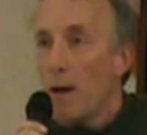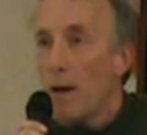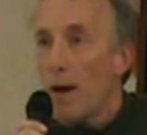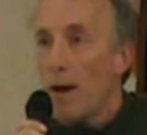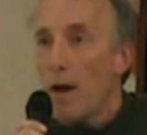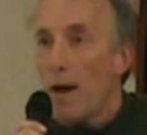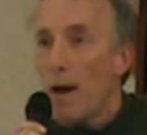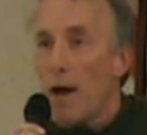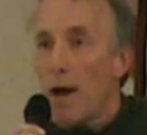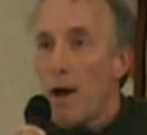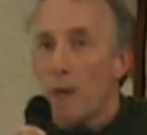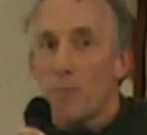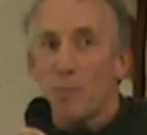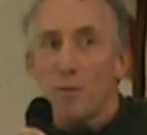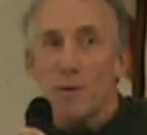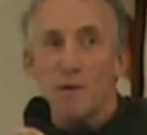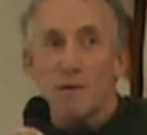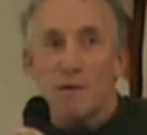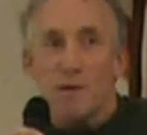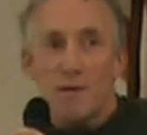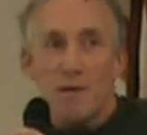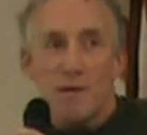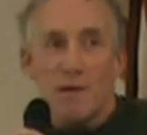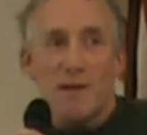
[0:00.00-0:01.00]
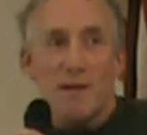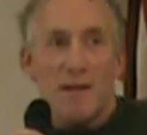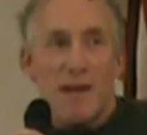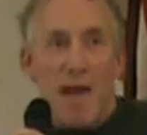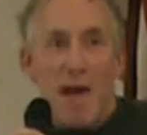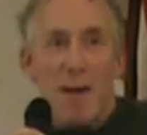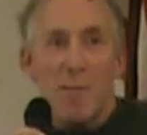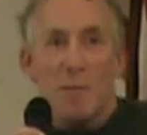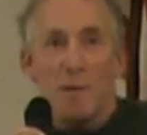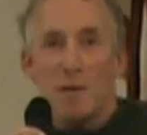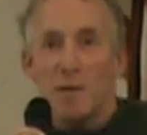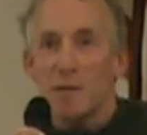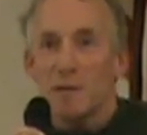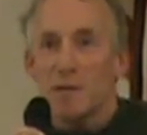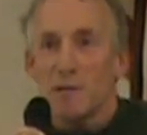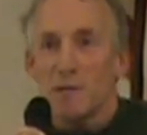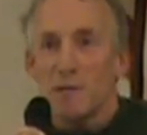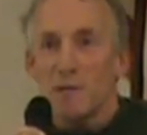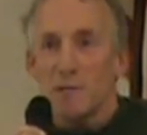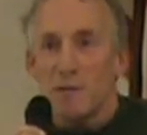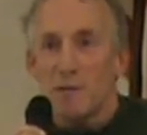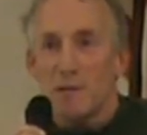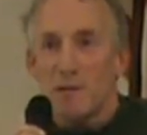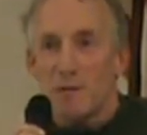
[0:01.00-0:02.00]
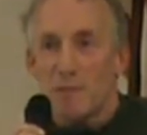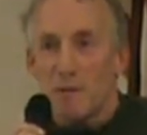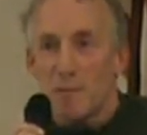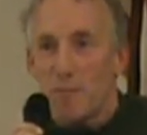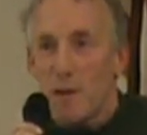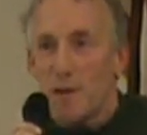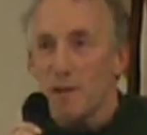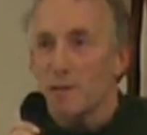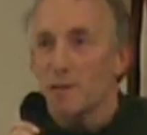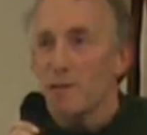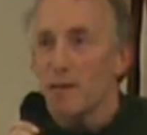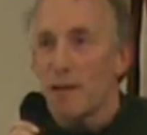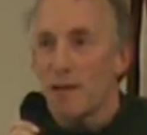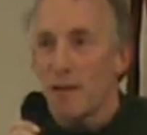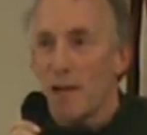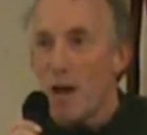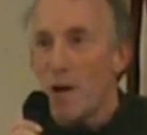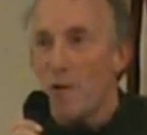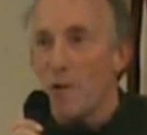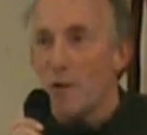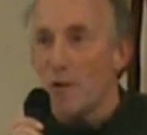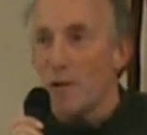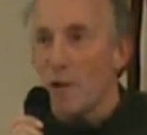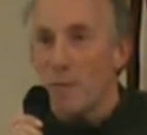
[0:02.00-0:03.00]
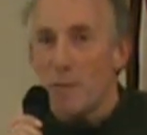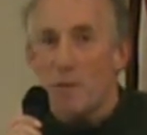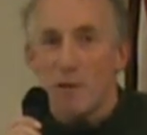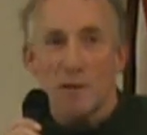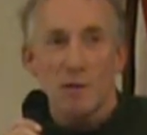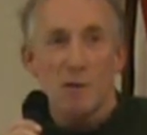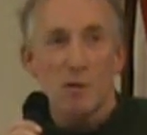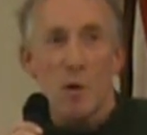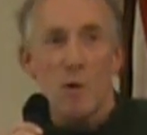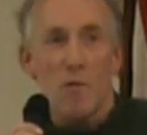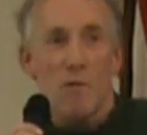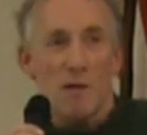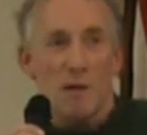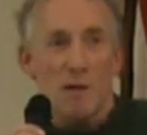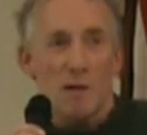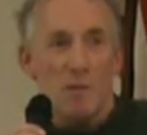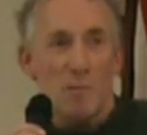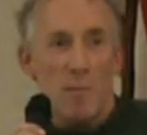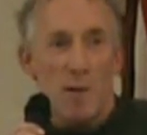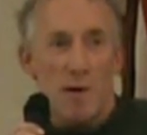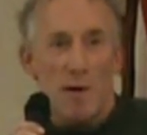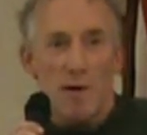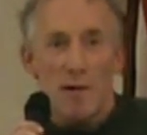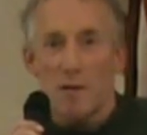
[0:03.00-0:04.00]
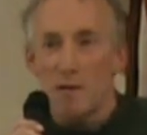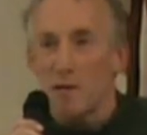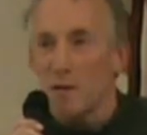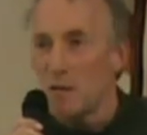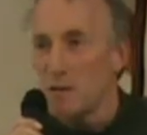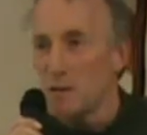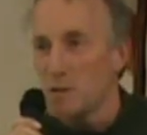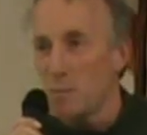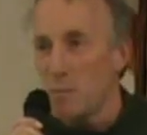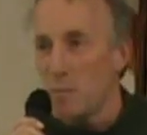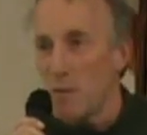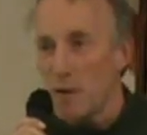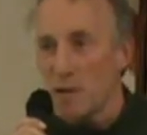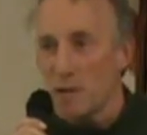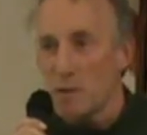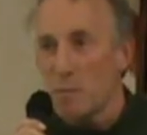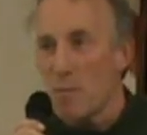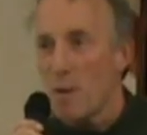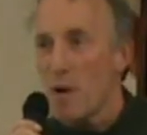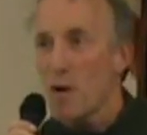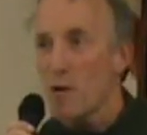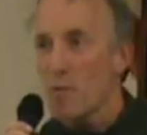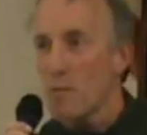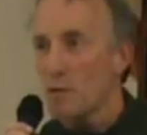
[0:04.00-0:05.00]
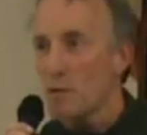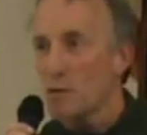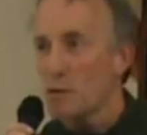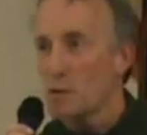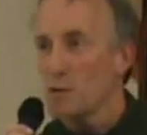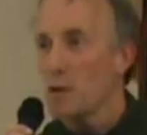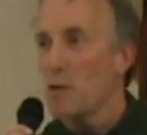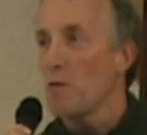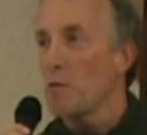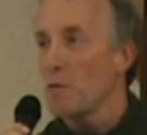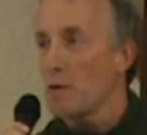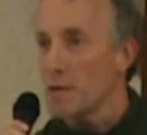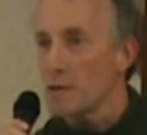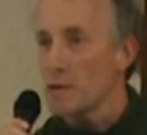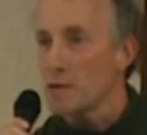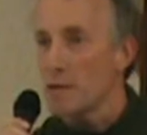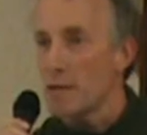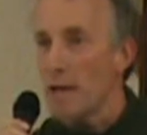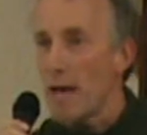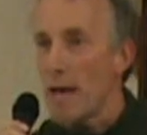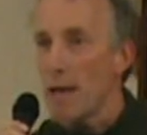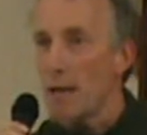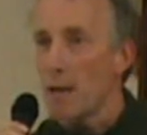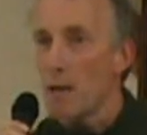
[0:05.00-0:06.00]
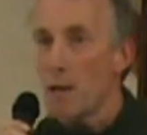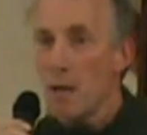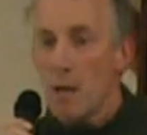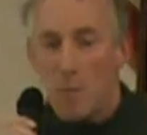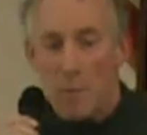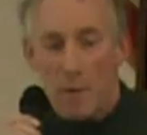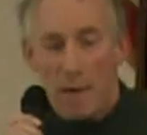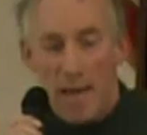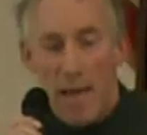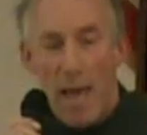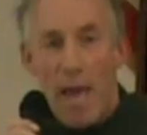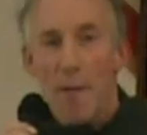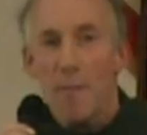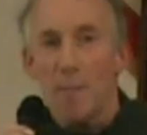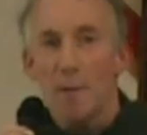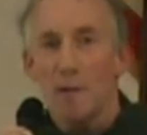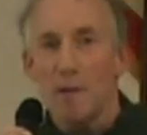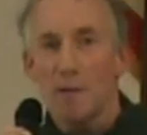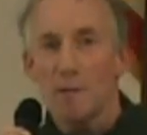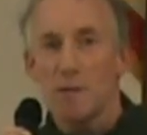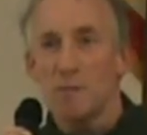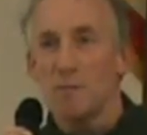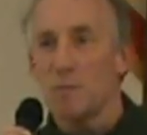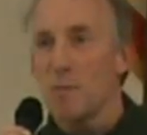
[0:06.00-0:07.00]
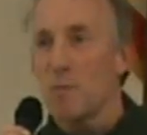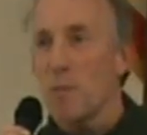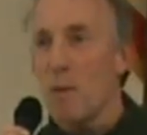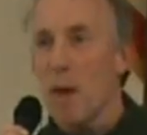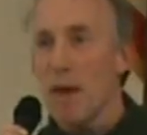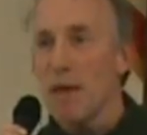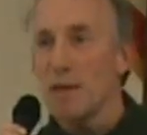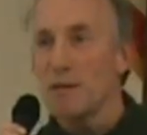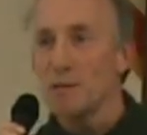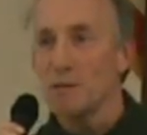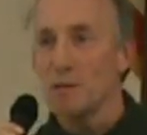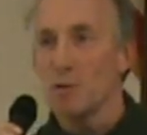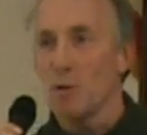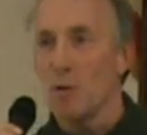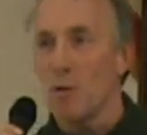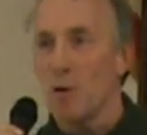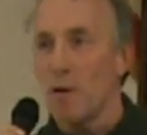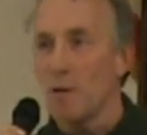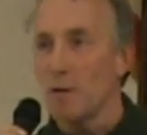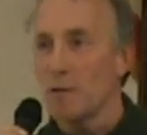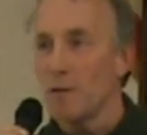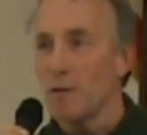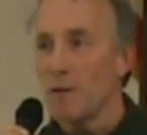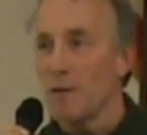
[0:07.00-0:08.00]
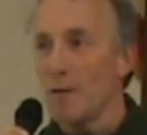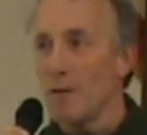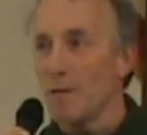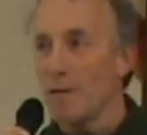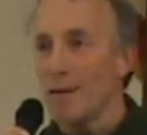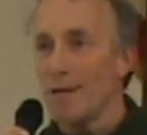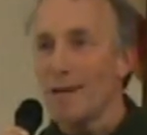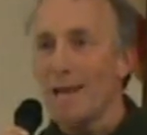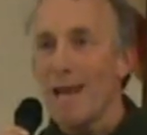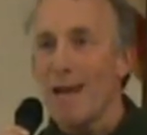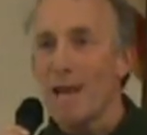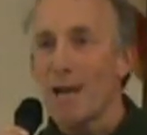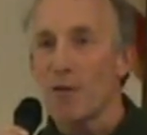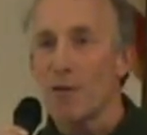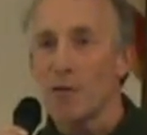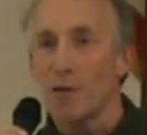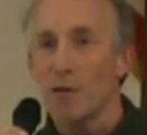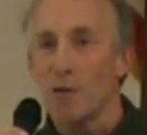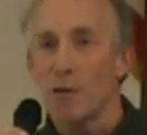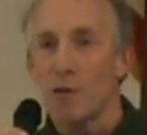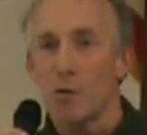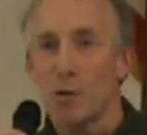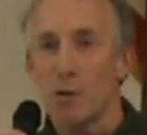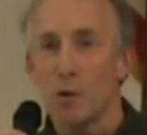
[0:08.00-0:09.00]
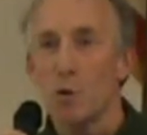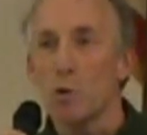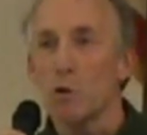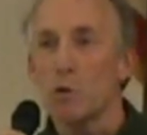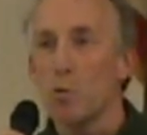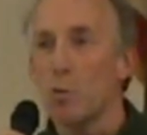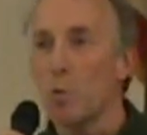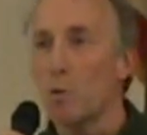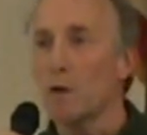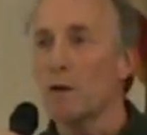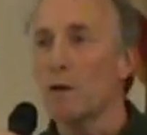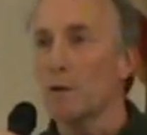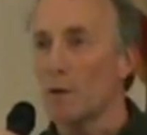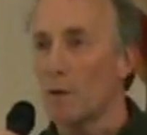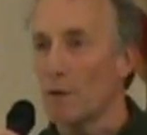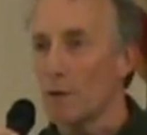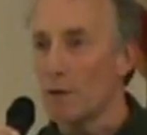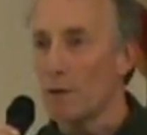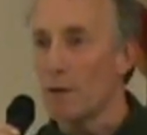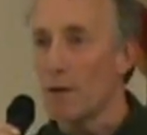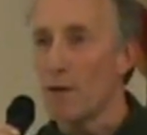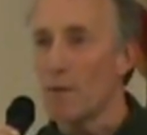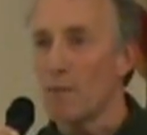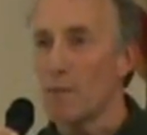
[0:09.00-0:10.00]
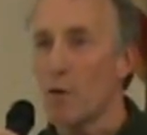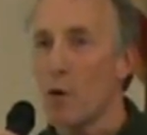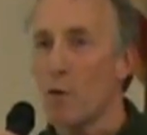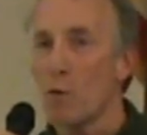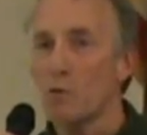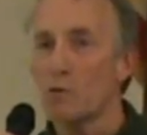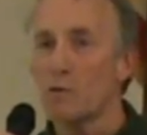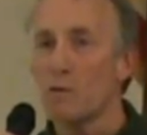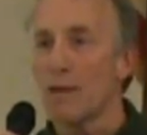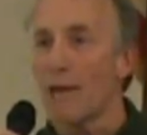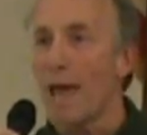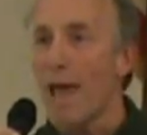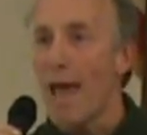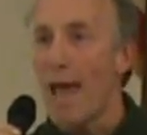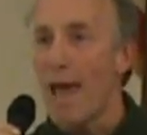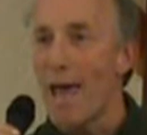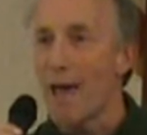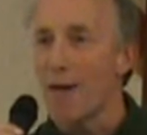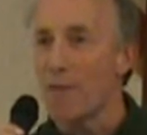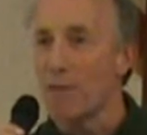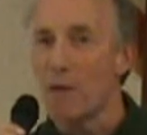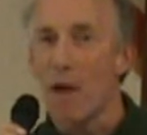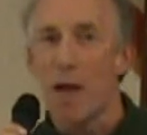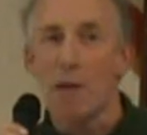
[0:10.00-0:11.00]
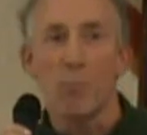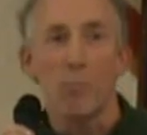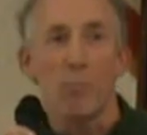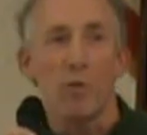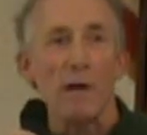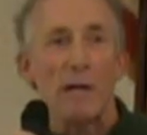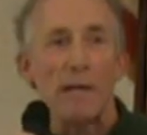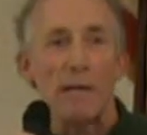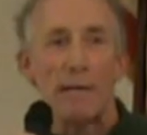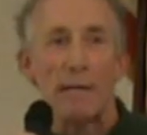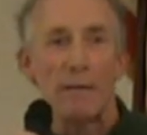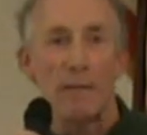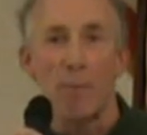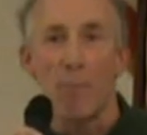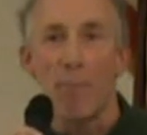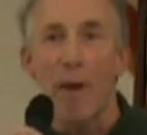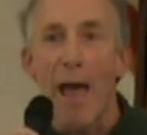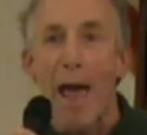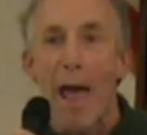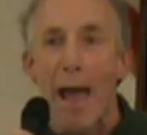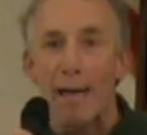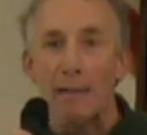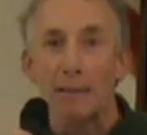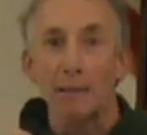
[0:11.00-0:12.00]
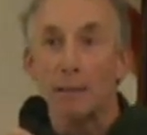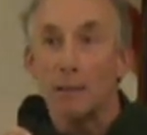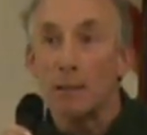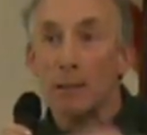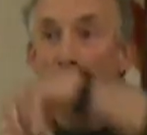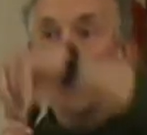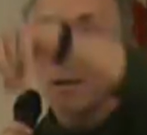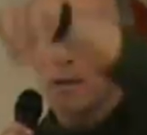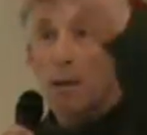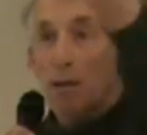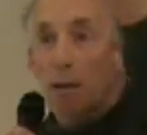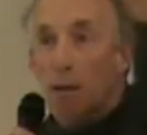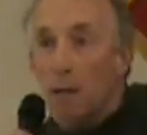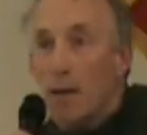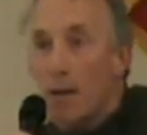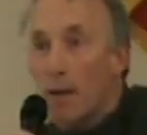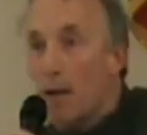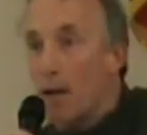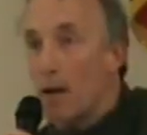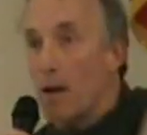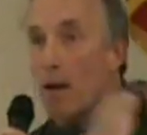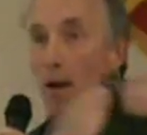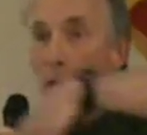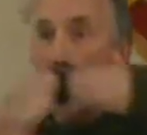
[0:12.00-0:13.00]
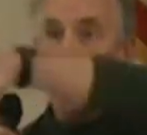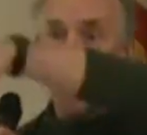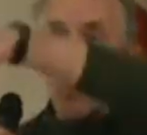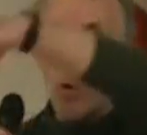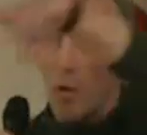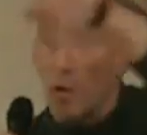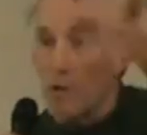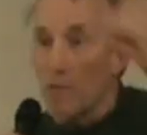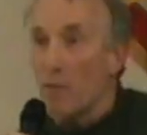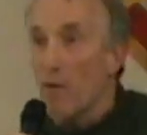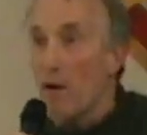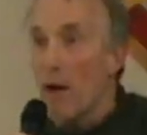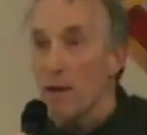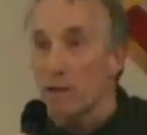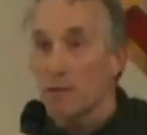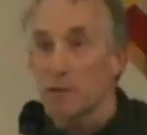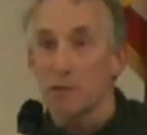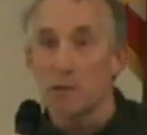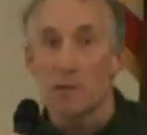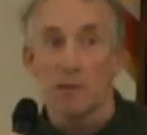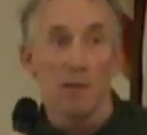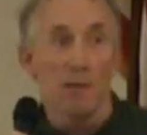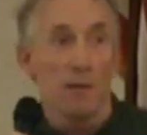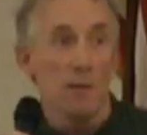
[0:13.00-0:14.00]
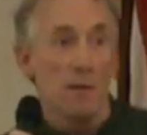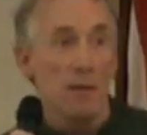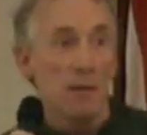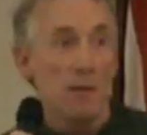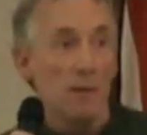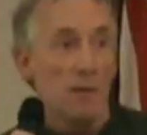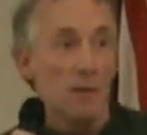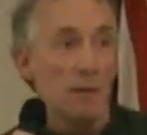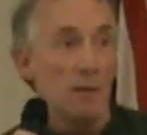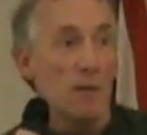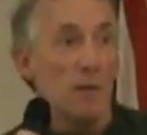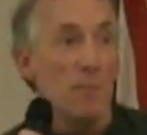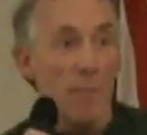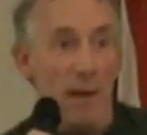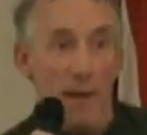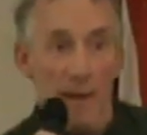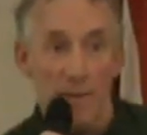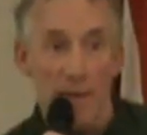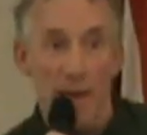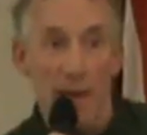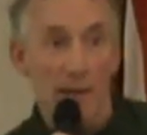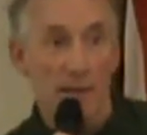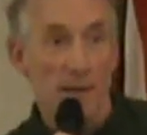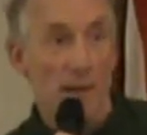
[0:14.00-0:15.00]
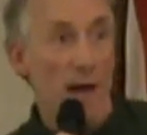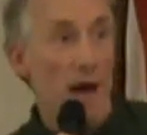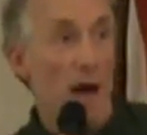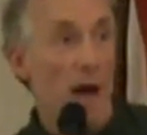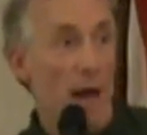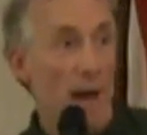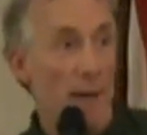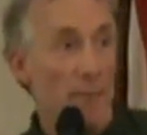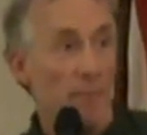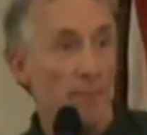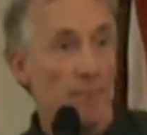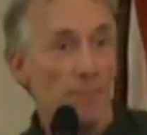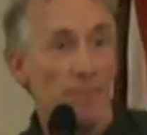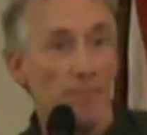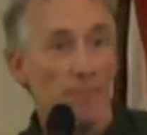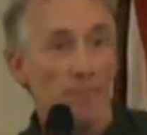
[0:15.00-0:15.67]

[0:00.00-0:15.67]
I personally think capitalism is the best thing going. I mean, the Soviet experiment showed us that. The capitalism depends on the inherent goodwill of those that have, not breaking the backs of all of us to make that dime.